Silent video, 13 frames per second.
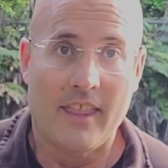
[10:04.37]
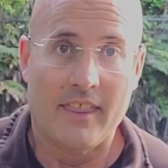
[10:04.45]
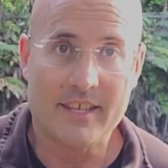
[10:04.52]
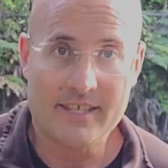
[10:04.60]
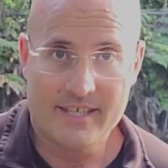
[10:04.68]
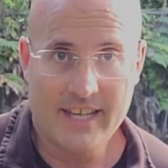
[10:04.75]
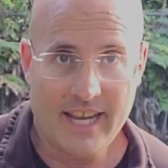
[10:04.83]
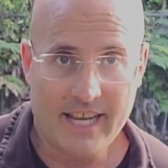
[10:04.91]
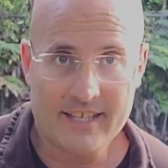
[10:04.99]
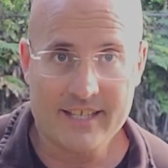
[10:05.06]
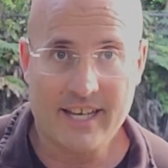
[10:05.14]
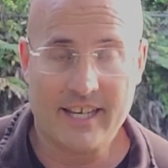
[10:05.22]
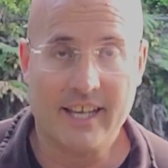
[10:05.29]
This
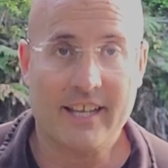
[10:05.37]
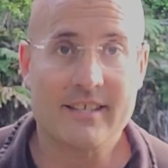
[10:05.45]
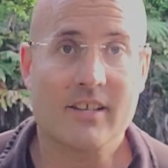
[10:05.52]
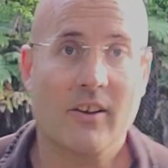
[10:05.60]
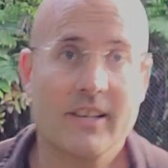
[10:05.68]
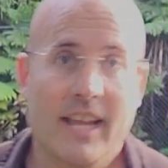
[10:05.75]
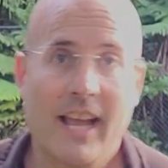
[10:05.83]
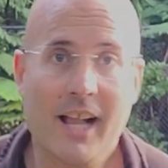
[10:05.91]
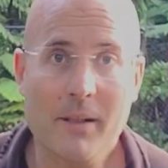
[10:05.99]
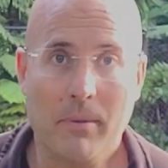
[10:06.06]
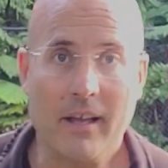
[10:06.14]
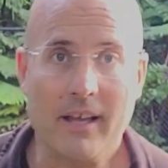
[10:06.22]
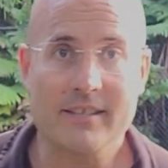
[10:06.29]
next technique is going to
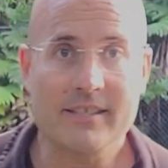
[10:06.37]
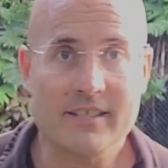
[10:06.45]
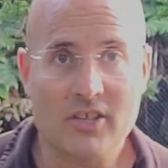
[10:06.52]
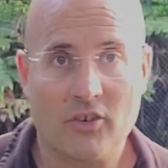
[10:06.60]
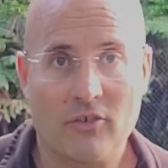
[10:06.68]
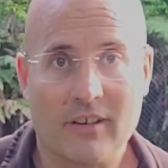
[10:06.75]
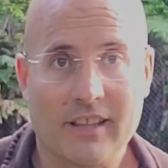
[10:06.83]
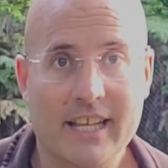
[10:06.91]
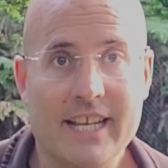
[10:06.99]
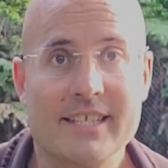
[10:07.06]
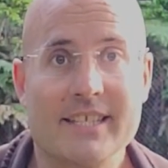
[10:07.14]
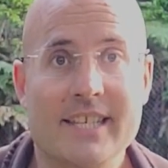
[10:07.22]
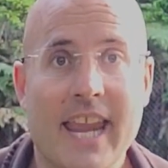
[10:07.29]
help us to
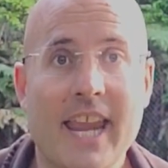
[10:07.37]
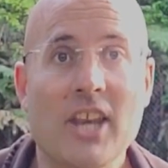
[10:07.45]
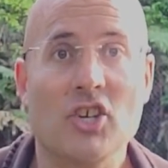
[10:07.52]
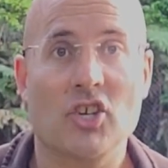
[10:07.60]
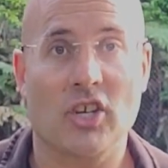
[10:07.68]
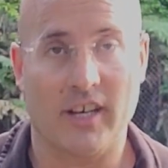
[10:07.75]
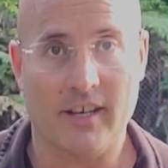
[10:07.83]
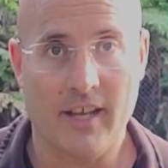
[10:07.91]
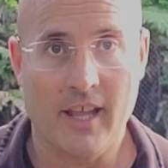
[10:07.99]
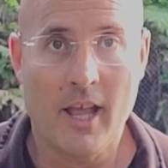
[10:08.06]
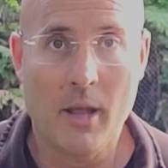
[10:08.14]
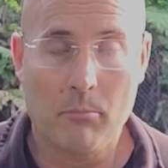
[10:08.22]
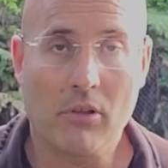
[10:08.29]
release tension,
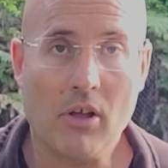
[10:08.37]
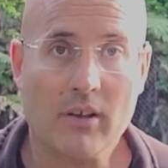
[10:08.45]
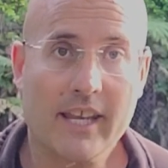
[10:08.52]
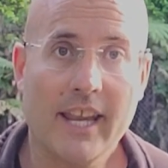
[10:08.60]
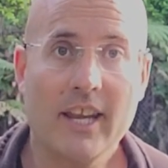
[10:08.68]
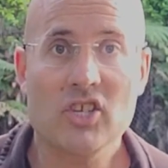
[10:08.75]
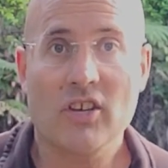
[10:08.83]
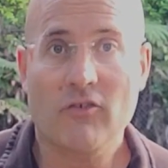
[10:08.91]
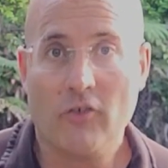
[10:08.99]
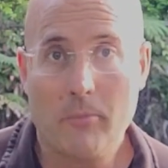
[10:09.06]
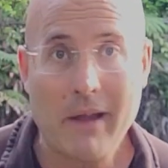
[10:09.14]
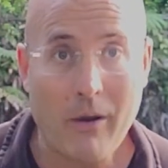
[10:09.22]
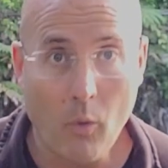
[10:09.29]
blocked energy
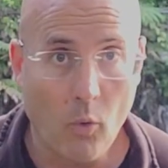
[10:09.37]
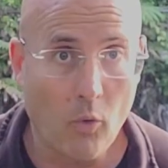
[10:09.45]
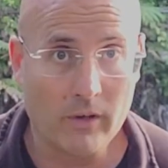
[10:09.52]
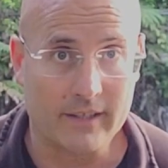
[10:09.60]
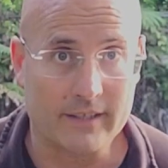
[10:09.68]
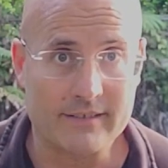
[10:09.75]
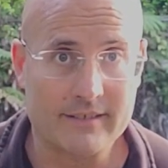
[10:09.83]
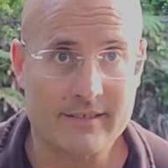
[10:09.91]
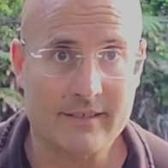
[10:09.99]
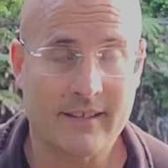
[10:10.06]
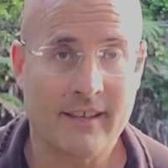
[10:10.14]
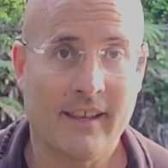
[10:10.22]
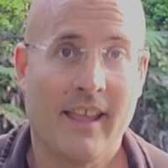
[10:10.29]
from our
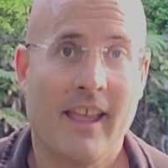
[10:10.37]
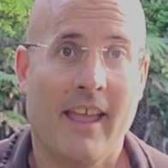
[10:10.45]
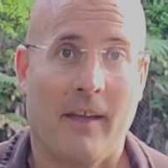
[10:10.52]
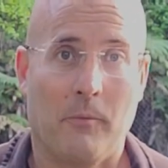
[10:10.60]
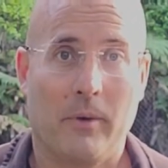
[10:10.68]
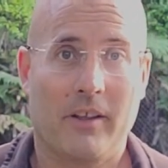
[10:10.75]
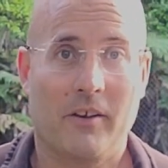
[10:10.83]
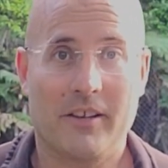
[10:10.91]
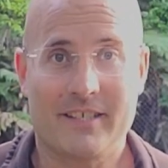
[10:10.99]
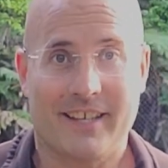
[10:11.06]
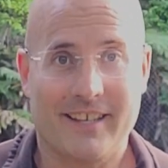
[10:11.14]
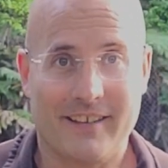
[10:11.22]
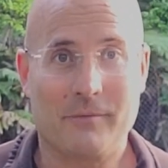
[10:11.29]
organs. And we're going
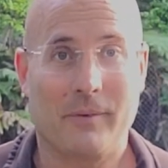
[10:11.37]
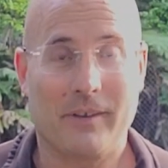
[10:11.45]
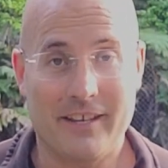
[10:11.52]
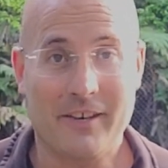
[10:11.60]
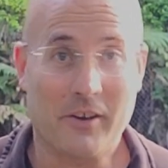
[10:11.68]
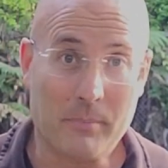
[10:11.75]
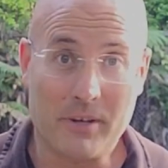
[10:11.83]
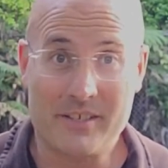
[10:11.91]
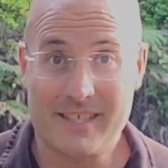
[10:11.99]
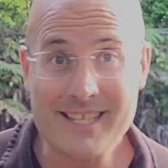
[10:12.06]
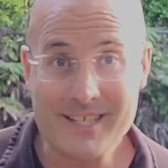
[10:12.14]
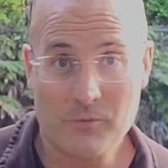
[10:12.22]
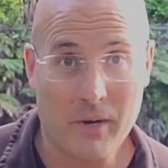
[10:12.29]
to, you know, because
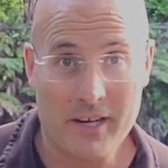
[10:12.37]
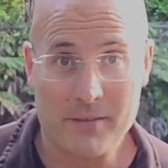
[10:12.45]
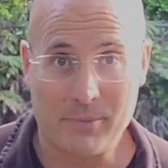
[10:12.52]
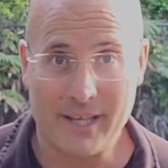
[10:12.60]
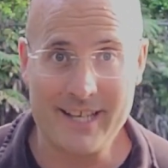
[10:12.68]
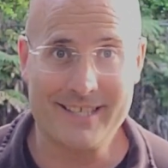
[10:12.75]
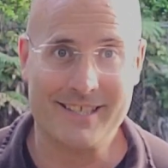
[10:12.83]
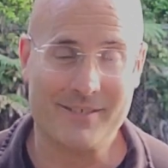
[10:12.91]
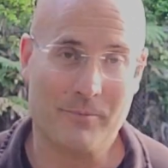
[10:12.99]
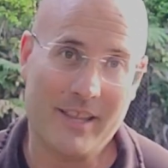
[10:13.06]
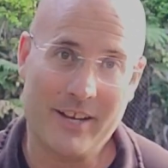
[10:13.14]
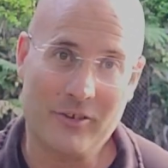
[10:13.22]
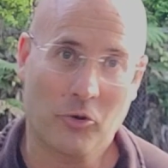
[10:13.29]
this is one of the places
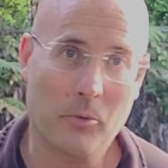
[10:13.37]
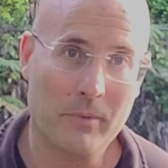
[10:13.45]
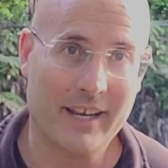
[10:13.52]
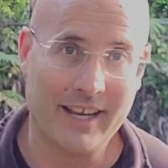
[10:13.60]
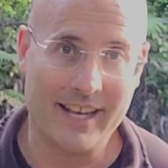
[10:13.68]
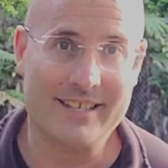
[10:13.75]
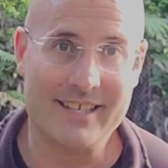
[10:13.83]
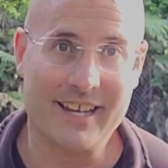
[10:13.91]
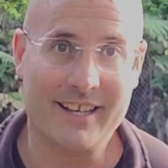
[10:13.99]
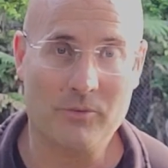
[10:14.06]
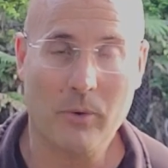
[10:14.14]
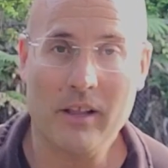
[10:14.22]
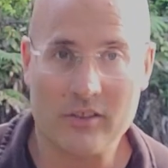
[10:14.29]
where that trauma can get
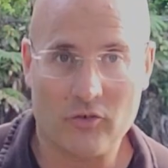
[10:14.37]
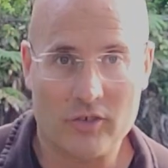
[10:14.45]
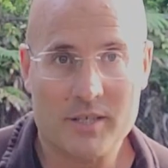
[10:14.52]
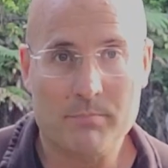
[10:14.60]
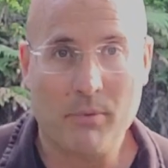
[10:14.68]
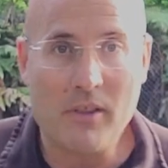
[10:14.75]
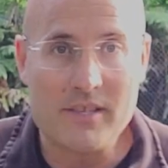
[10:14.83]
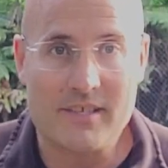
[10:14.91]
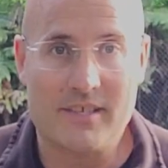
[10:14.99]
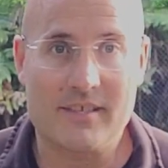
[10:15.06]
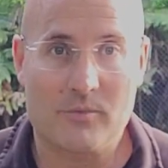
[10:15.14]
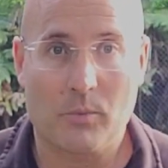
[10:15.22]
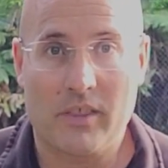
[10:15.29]
stuck as well. The
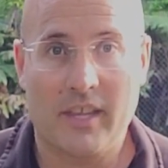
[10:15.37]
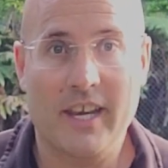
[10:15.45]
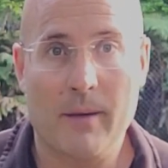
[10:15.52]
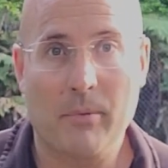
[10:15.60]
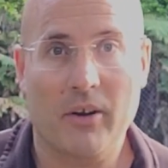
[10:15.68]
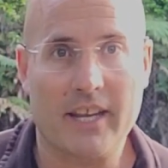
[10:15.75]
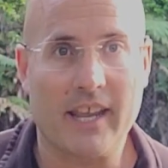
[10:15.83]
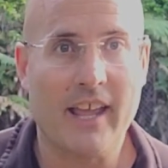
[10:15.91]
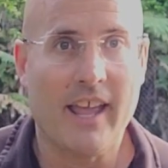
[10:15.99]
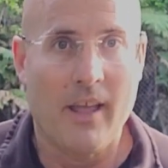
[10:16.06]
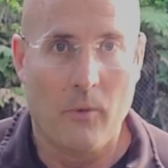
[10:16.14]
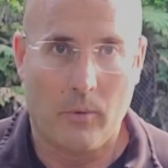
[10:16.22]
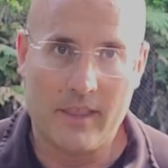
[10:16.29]
responses within our body,
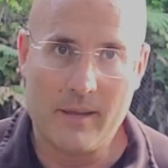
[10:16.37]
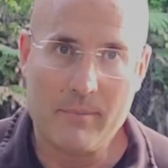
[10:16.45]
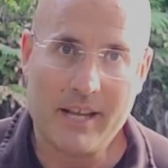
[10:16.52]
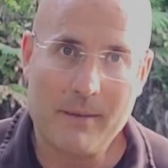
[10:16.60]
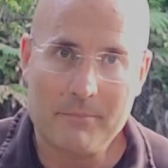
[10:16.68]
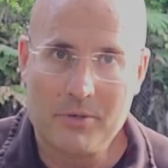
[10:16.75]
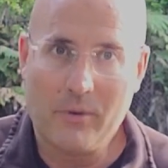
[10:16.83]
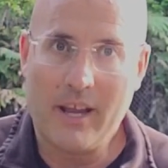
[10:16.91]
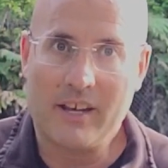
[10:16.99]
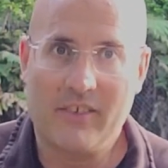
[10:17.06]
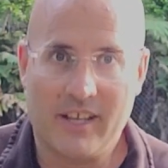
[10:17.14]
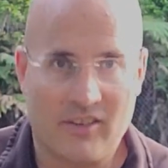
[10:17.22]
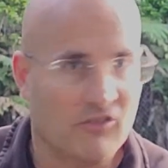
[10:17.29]
where they become too
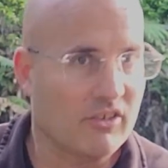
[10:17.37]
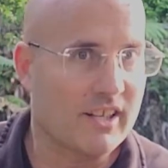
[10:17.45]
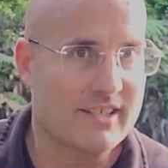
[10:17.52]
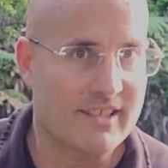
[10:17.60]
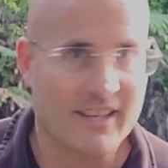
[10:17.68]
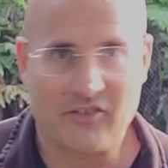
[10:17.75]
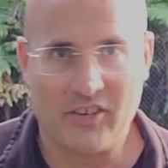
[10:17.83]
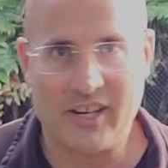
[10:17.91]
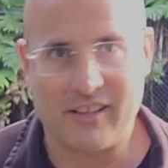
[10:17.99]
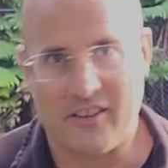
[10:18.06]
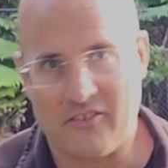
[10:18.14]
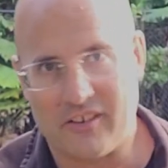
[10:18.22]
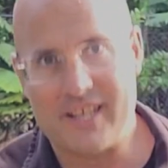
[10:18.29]
activated, releasing
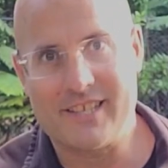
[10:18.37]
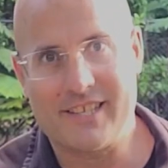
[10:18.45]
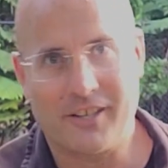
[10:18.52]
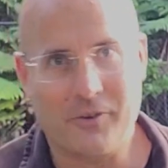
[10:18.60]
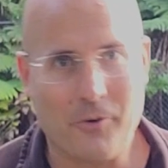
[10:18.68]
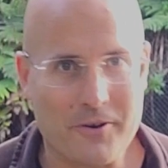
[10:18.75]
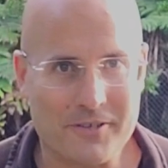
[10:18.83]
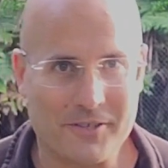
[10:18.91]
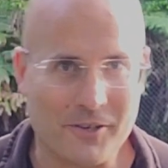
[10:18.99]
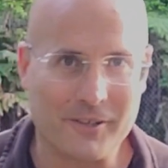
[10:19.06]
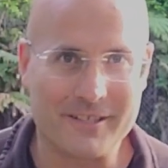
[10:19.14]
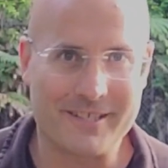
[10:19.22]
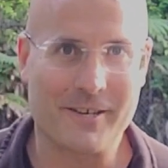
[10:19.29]
adrenaline, releasing
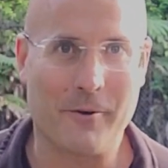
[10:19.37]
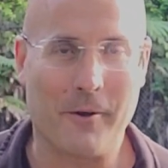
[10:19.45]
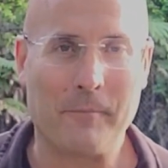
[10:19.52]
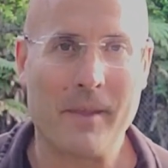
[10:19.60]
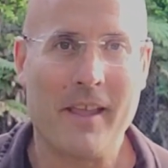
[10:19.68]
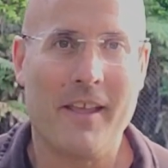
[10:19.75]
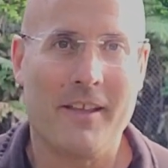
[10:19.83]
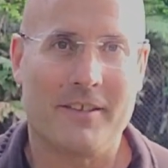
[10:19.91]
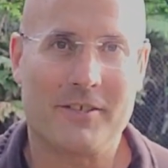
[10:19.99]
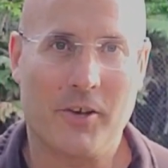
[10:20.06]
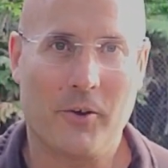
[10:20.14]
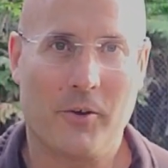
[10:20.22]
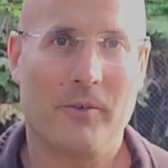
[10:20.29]
cortisol and so on.
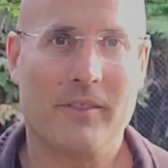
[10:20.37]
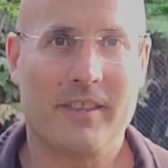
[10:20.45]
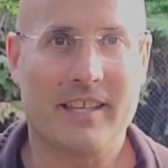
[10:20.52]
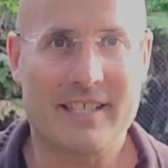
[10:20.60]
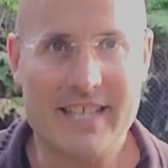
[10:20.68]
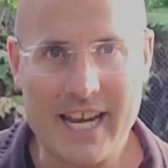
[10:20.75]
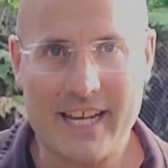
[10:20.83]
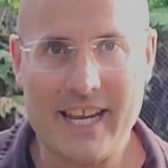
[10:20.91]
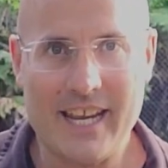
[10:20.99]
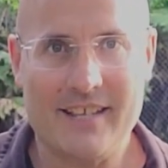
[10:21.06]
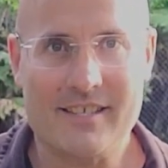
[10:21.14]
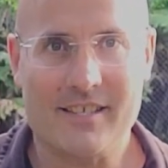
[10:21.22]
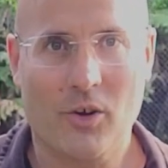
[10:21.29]
So the
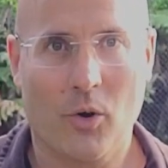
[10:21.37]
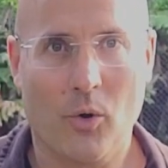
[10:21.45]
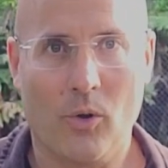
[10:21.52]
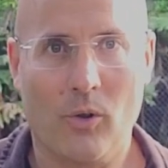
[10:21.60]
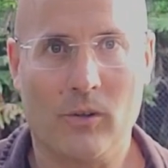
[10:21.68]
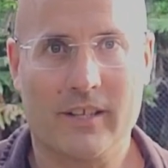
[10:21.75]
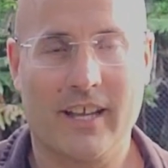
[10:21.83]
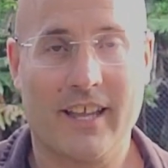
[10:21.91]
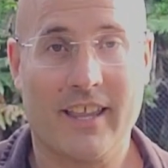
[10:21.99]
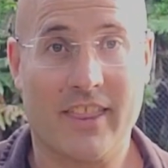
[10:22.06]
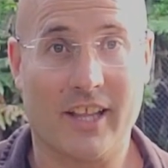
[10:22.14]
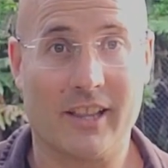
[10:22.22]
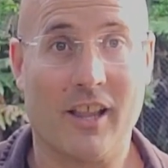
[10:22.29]
technique is called
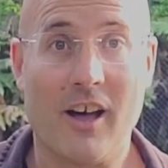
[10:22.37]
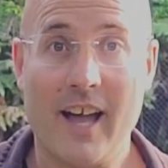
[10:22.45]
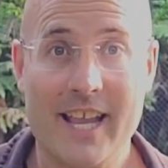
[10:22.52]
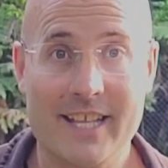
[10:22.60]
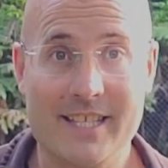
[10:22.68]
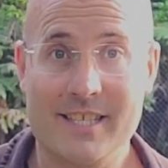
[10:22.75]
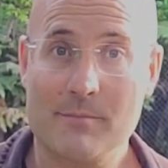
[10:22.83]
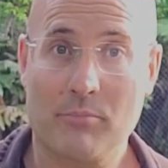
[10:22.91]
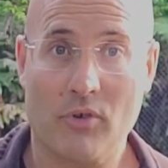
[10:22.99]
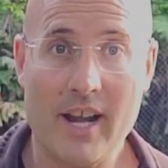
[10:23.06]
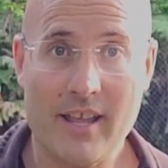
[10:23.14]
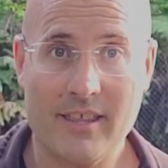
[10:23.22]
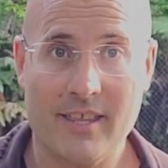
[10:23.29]
the lion's
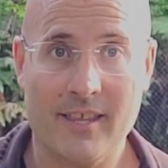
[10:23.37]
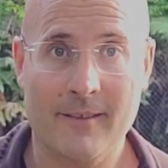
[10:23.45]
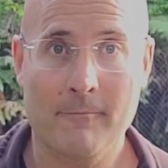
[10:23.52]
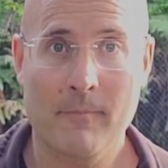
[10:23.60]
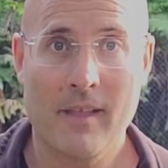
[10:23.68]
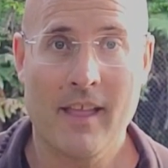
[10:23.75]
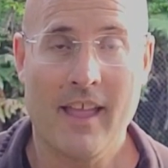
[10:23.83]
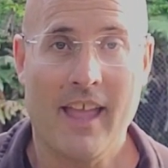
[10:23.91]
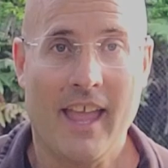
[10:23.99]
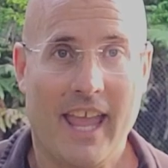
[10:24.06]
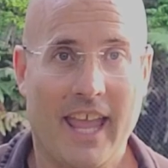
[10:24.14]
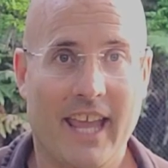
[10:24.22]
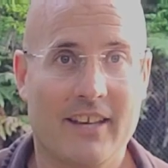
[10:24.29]
breath.
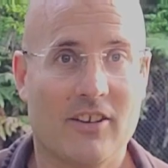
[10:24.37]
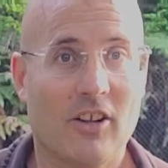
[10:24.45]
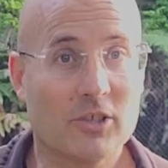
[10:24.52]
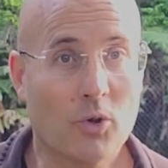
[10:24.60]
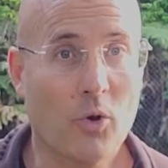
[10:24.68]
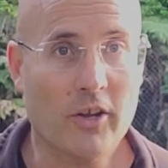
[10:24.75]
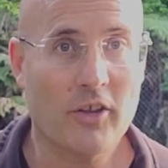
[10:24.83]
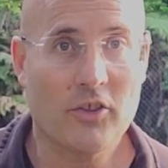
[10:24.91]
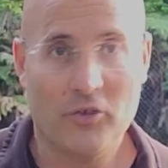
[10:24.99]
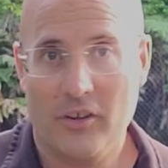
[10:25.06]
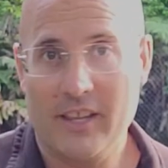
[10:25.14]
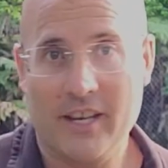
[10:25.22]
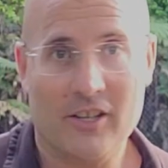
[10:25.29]
And I'll talk you
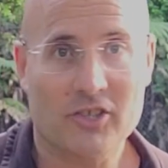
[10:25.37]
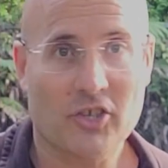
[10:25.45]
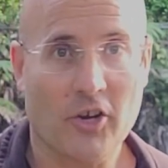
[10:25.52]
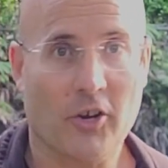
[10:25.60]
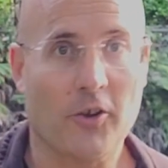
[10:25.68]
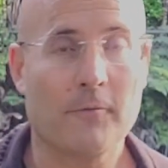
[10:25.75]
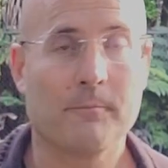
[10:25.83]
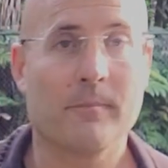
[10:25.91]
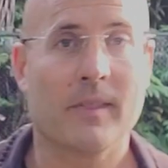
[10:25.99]
through it and then I'll show you.